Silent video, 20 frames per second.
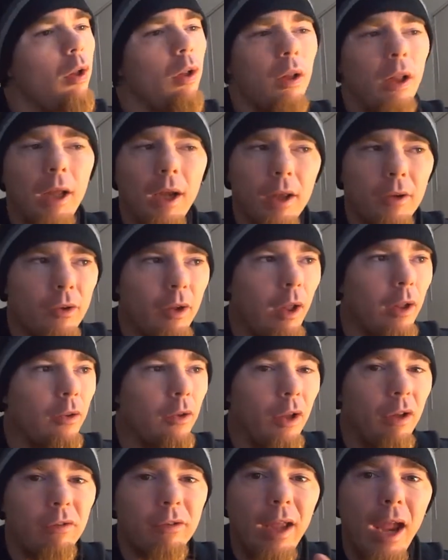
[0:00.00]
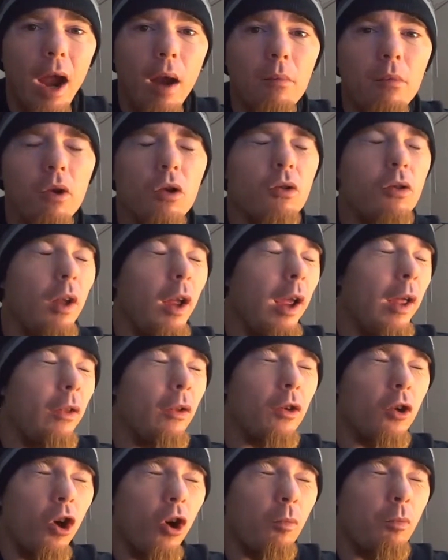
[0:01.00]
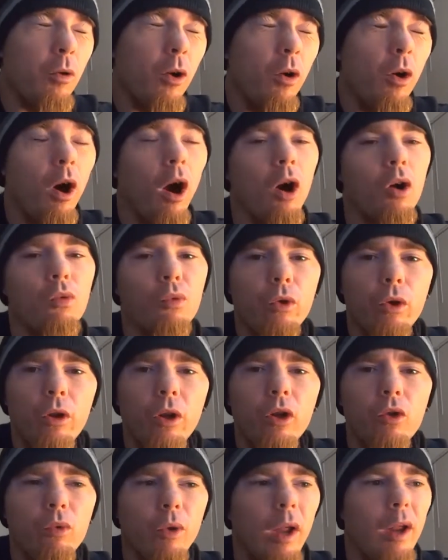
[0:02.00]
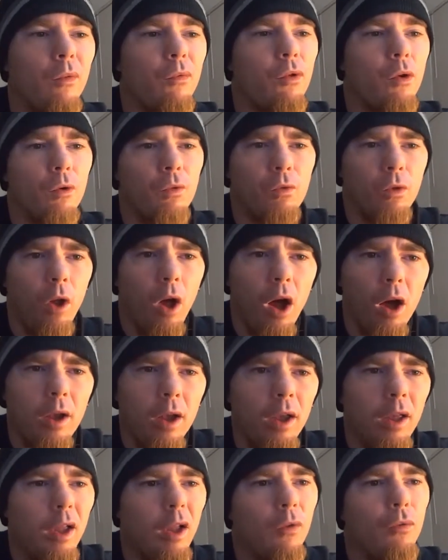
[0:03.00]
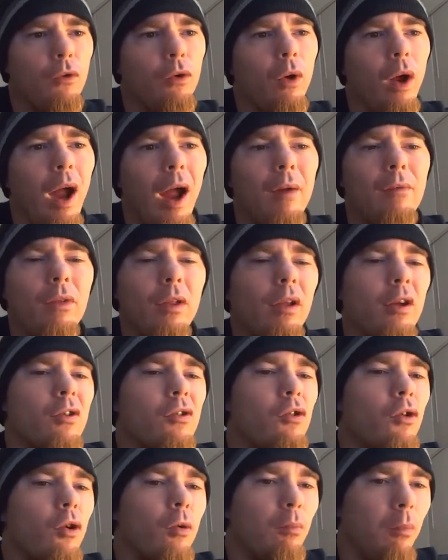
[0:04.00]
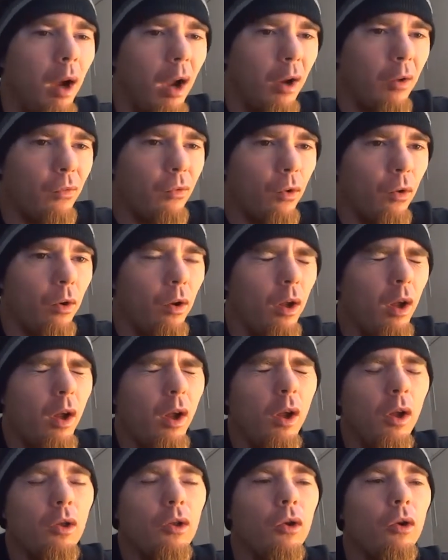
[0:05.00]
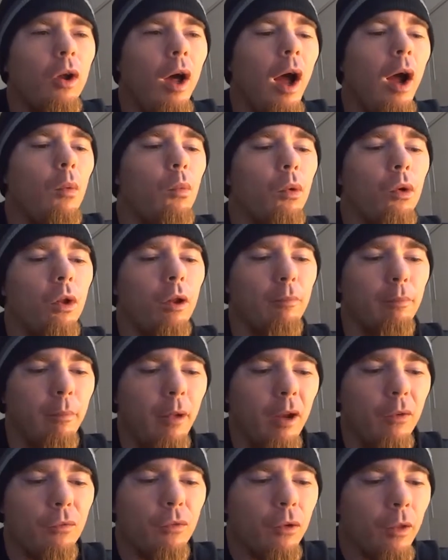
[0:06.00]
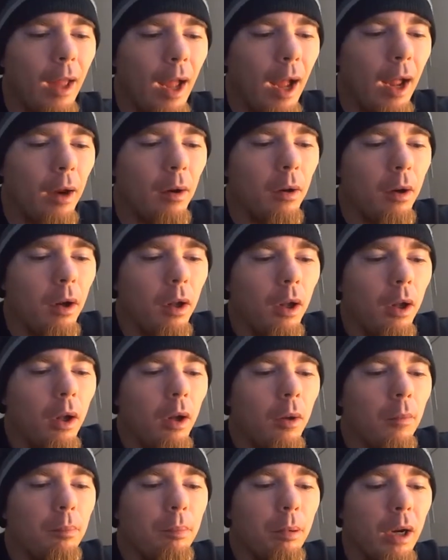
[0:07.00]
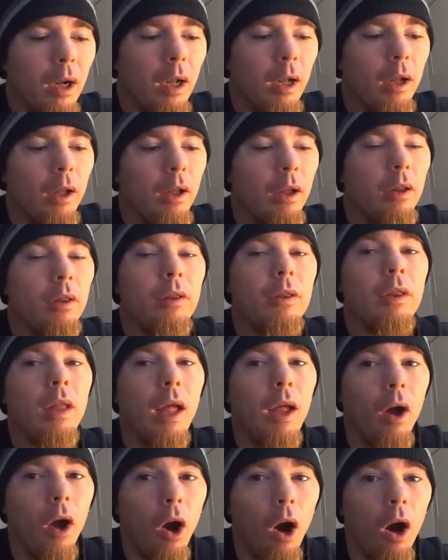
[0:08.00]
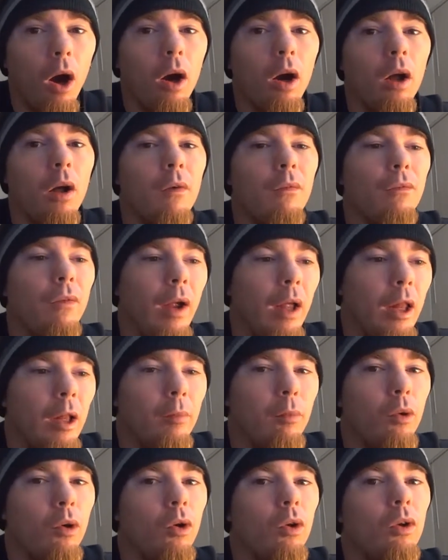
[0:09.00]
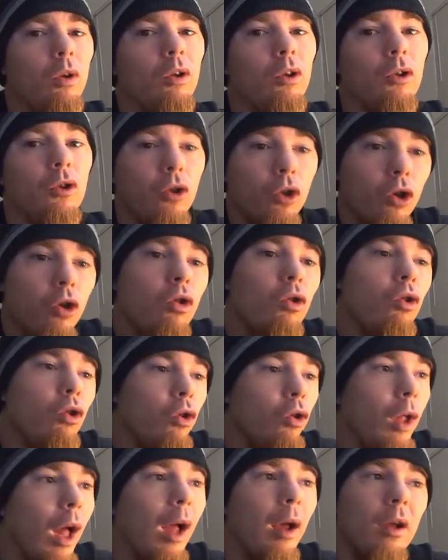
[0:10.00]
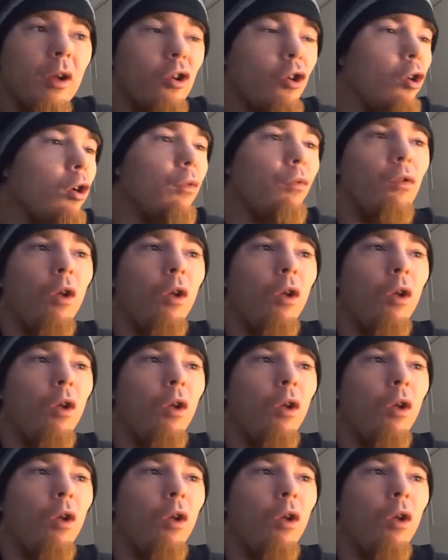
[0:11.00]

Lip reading: like I said, these cameras and the GoPro are really great for vlogging if you have the external microphone. They're not really meant for that, but they are available to do that, because you can